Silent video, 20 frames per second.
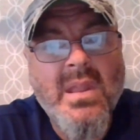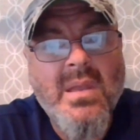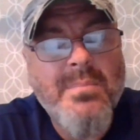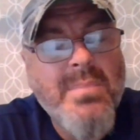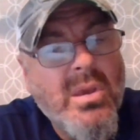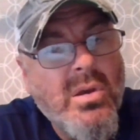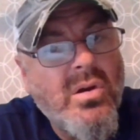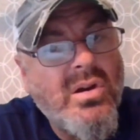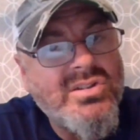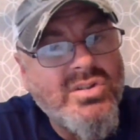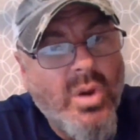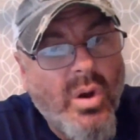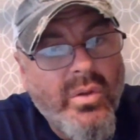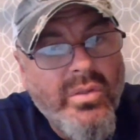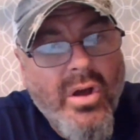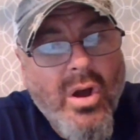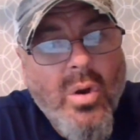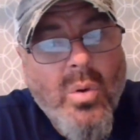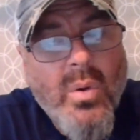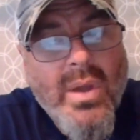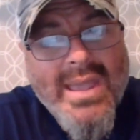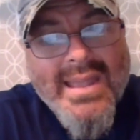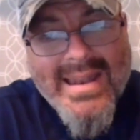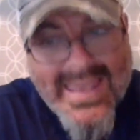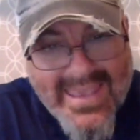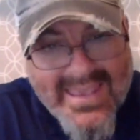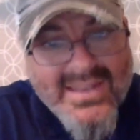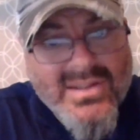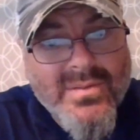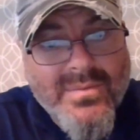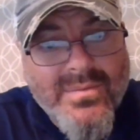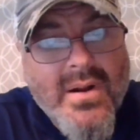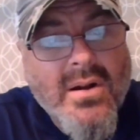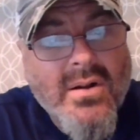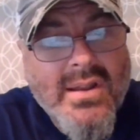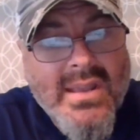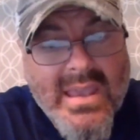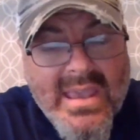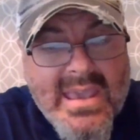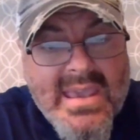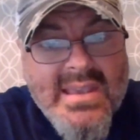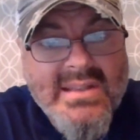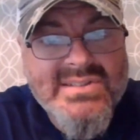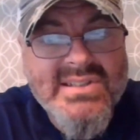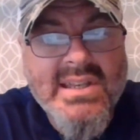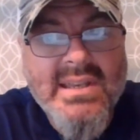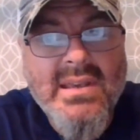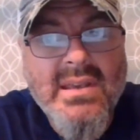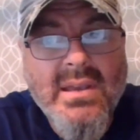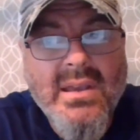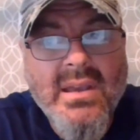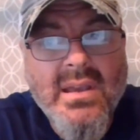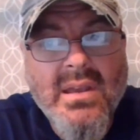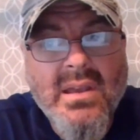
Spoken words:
Because although it is very easy,